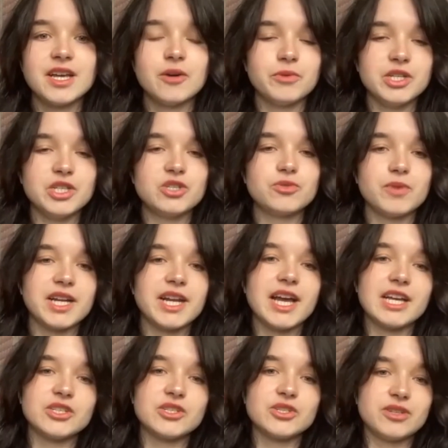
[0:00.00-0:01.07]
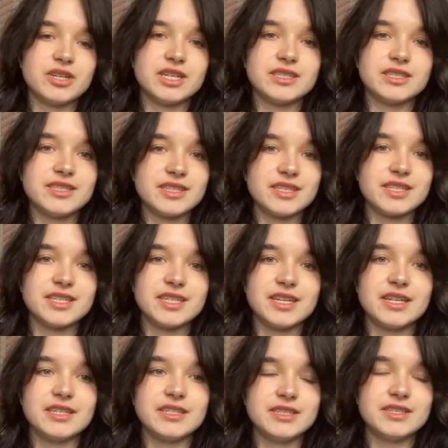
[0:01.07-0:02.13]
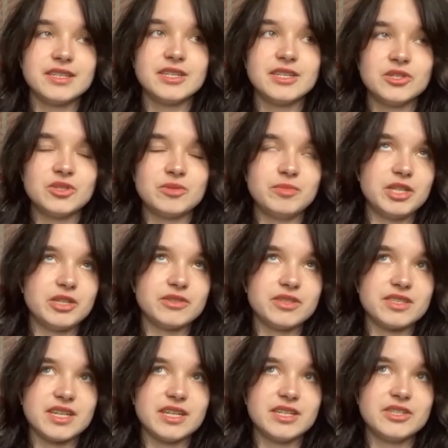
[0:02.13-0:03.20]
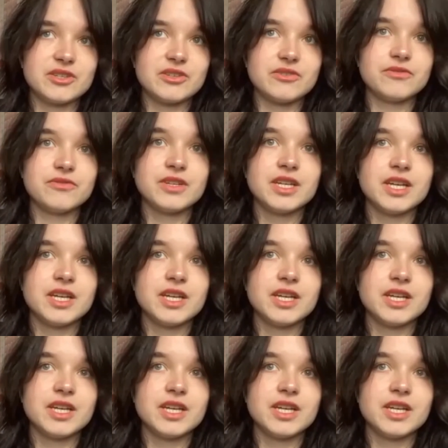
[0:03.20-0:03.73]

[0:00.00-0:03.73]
which one has to answer and to be concerned of.